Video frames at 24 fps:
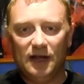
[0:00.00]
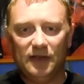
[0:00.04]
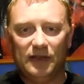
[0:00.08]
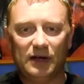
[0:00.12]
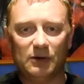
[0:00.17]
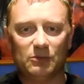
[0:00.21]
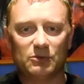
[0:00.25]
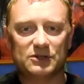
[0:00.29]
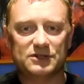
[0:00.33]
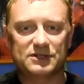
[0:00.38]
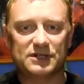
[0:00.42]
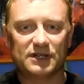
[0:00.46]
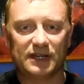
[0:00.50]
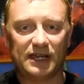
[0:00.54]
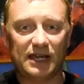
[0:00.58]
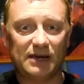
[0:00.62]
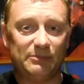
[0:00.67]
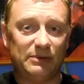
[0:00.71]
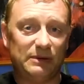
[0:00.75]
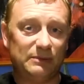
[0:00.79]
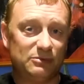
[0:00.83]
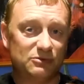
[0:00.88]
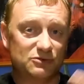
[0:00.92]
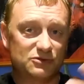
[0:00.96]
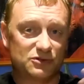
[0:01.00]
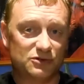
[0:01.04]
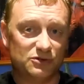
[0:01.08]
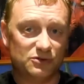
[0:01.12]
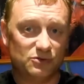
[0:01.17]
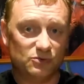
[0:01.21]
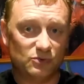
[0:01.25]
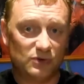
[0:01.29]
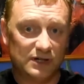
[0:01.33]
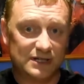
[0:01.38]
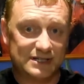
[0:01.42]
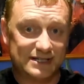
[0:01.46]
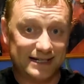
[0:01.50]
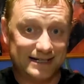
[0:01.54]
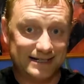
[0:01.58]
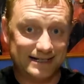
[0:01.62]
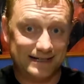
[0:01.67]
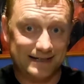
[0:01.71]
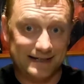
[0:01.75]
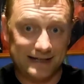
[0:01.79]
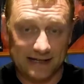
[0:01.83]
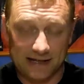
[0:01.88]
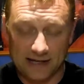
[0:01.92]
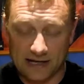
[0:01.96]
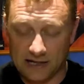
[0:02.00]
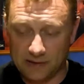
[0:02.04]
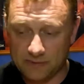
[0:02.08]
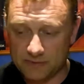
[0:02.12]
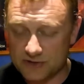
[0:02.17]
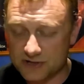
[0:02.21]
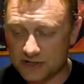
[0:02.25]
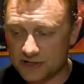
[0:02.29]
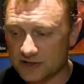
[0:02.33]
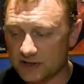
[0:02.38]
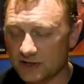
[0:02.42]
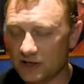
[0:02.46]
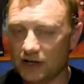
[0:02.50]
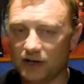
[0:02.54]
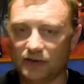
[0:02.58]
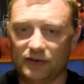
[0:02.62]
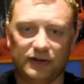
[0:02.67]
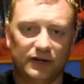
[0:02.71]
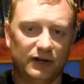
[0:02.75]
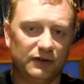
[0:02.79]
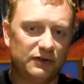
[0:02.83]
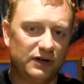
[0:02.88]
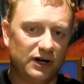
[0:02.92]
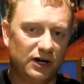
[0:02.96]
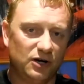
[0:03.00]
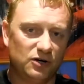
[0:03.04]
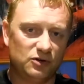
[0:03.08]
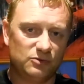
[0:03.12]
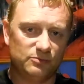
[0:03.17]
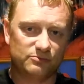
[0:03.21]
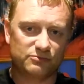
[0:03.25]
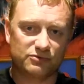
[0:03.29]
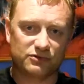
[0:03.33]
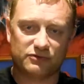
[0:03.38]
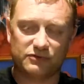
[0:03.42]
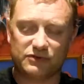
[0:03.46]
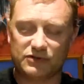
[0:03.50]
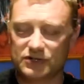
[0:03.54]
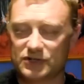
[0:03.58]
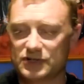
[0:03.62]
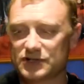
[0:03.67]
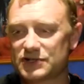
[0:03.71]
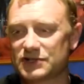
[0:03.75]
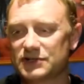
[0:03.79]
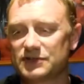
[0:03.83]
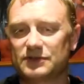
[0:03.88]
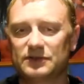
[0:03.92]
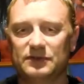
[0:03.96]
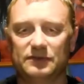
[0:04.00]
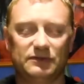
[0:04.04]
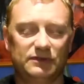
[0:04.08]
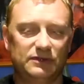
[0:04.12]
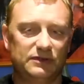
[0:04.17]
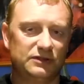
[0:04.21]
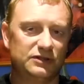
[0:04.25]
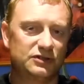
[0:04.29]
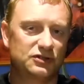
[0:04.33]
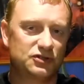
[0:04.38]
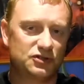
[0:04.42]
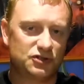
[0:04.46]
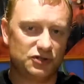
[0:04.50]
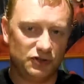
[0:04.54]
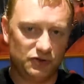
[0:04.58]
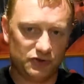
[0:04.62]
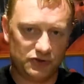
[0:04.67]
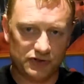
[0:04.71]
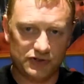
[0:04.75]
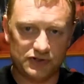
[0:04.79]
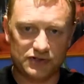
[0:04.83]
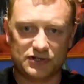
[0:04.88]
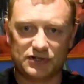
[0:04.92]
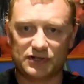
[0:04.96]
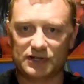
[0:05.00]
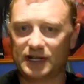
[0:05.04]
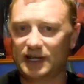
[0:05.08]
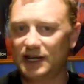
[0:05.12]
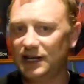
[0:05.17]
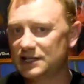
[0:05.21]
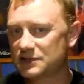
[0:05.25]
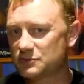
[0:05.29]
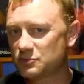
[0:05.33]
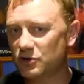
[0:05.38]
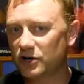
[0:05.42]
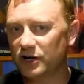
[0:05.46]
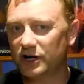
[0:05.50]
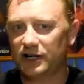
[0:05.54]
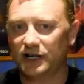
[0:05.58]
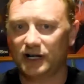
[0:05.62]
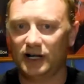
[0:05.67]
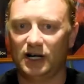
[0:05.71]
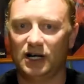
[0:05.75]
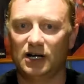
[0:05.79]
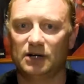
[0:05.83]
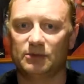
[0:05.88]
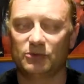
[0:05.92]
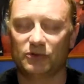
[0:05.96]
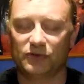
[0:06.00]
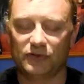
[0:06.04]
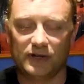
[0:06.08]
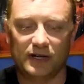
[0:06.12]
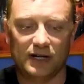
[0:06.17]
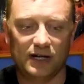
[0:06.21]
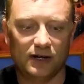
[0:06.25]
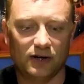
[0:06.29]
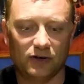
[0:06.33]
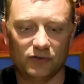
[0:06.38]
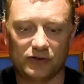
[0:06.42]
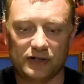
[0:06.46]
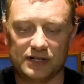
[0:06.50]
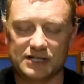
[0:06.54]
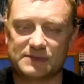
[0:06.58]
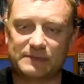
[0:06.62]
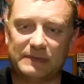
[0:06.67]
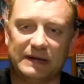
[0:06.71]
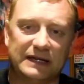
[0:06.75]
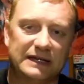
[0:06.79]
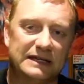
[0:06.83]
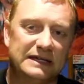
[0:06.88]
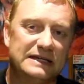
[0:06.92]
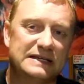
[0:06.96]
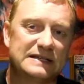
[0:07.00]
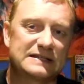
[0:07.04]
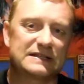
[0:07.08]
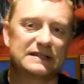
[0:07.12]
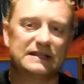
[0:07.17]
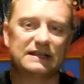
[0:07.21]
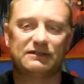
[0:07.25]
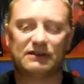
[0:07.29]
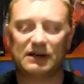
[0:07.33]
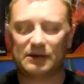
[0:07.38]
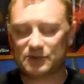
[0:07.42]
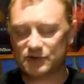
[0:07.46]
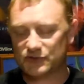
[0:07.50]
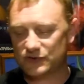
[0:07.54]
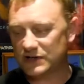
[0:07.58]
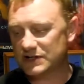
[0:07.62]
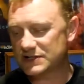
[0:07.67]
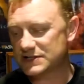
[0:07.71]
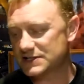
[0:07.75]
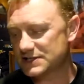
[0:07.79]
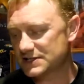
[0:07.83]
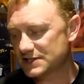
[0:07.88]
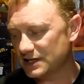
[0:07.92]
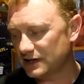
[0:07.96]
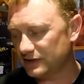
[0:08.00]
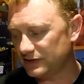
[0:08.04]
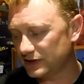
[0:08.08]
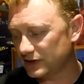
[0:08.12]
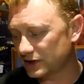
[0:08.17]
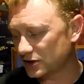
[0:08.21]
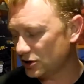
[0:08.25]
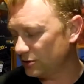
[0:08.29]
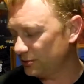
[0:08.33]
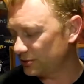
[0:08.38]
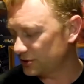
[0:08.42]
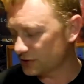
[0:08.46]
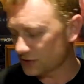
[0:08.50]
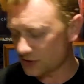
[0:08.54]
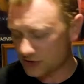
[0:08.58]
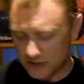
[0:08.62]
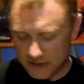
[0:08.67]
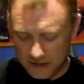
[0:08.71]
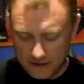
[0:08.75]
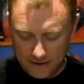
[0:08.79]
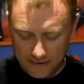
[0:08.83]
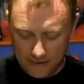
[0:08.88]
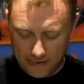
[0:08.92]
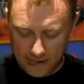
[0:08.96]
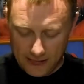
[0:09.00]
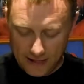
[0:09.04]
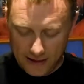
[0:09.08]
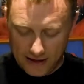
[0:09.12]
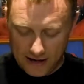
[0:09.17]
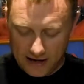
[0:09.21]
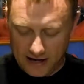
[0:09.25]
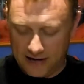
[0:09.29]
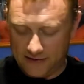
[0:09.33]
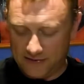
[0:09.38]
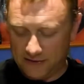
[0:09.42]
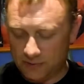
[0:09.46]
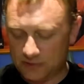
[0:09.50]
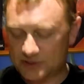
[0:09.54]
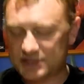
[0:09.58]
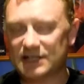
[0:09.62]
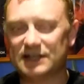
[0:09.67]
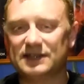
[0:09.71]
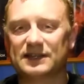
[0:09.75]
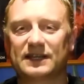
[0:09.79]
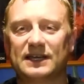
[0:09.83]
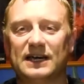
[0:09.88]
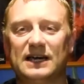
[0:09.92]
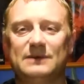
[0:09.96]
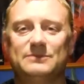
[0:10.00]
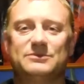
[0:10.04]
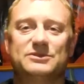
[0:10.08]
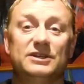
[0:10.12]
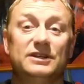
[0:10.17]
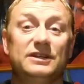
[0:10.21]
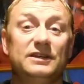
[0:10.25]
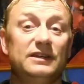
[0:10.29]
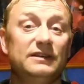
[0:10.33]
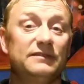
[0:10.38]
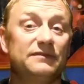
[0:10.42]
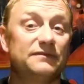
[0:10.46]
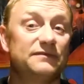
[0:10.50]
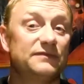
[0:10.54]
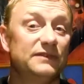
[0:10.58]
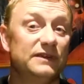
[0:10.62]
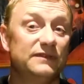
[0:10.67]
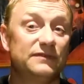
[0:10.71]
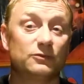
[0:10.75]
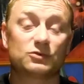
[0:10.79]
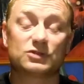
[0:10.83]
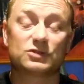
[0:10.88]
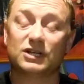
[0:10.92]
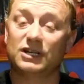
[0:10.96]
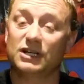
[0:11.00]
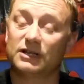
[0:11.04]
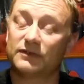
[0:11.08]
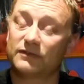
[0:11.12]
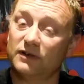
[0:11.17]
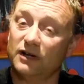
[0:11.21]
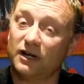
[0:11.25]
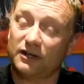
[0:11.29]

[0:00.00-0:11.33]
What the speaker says: they would get people to send in their games, you know, the home brewers and the students and the kids working at home on their Speckies and their Amstrads and stuff and their Commodores. And they would send the games in, and if Alternative